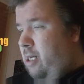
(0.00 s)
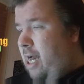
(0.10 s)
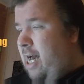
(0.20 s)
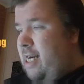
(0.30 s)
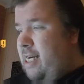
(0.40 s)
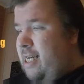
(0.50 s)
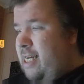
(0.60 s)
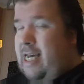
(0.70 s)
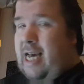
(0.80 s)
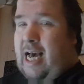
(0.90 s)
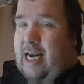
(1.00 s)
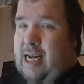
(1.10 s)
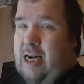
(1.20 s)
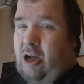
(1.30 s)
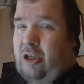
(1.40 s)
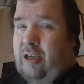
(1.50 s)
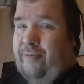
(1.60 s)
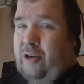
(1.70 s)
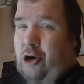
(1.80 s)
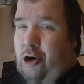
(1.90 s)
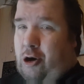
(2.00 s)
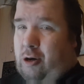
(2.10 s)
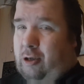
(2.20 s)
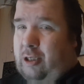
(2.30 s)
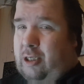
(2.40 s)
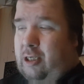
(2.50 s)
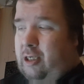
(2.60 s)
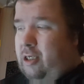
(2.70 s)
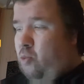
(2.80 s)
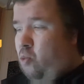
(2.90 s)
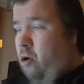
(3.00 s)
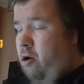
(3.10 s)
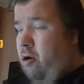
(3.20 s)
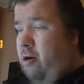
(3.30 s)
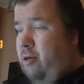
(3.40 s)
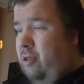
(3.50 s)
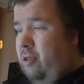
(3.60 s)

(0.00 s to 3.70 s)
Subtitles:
and lots of girls were